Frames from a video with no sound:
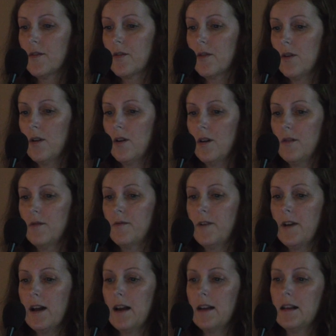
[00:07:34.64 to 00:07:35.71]
So
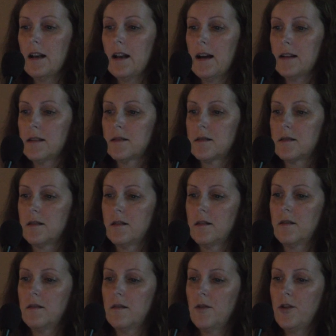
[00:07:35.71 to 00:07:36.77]
we analyzed
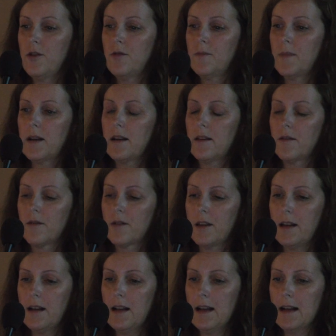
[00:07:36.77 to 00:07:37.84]
human
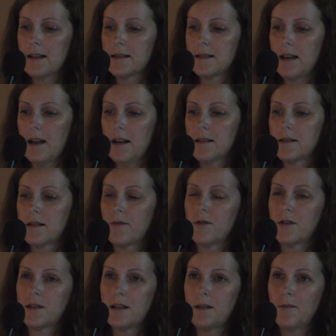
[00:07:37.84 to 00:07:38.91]
endothelial cells that
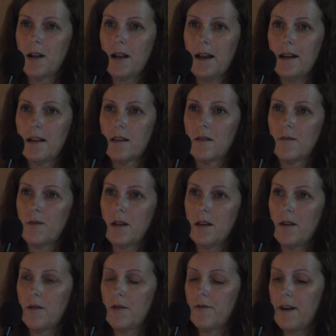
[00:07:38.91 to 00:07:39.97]
were stimulated with
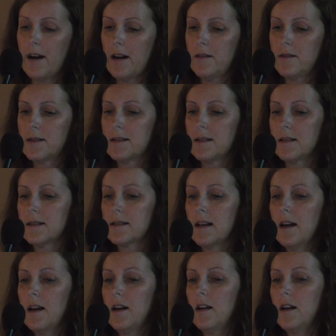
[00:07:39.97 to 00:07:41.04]
our viruses,
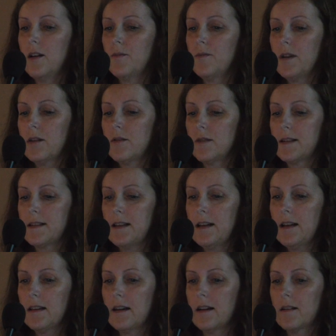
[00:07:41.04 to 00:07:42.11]
and we could
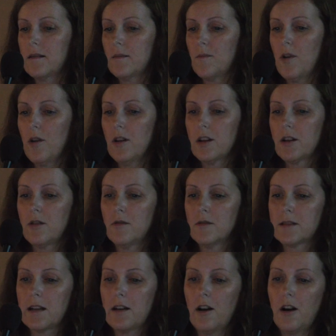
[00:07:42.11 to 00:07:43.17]
see that
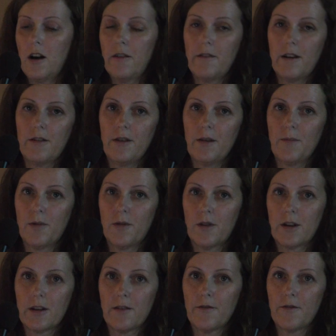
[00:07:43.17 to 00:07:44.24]
molecules that are very
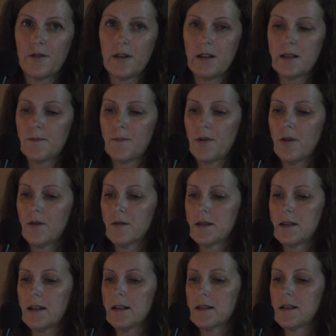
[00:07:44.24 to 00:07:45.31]
important for this
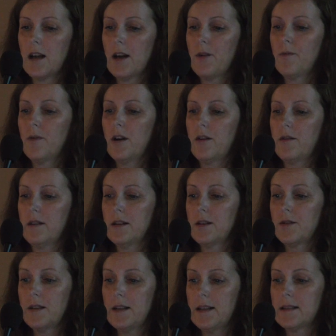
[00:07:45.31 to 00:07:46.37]
process were
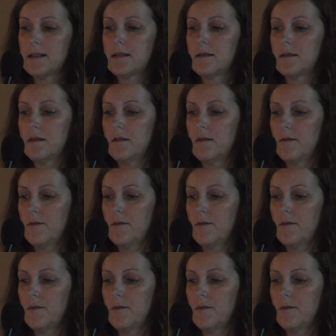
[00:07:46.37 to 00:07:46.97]
increased